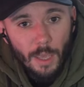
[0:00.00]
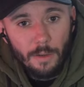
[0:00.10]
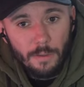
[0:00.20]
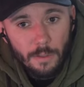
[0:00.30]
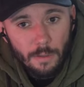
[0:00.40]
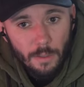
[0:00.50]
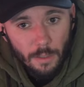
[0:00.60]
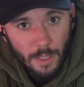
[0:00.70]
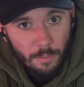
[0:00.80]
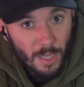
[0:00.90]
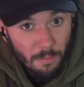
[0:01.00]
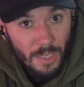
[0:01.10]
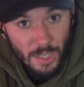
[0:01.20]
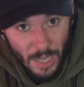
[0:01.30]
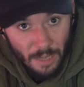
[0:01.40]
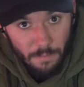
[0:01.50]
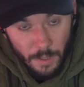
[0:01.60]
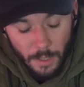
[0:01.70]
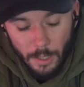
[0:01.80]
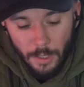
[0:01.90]
and the limb can be
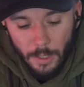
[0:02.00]
saved.